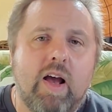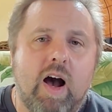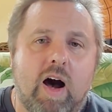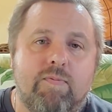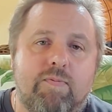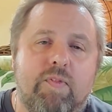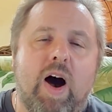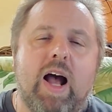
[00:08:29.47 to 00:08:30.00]

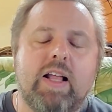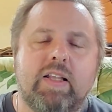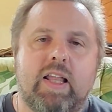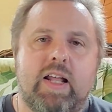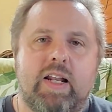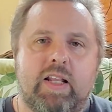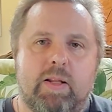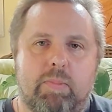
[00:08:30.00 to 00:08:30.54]
of
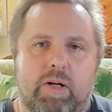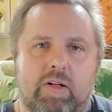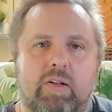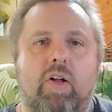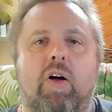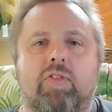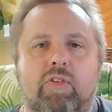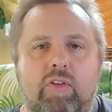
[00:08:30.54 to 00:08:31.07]
violating the
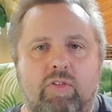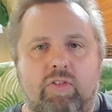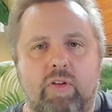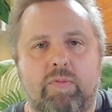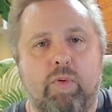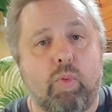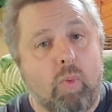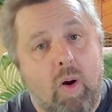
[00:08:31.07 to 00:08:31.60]
McCloskey
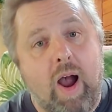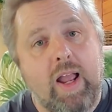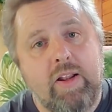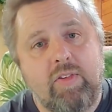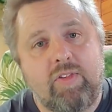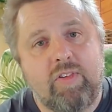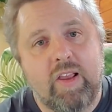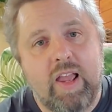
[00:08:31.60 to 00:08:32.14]
civil
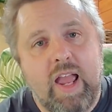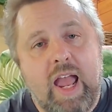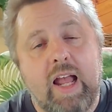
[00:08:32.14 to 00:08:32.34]
rights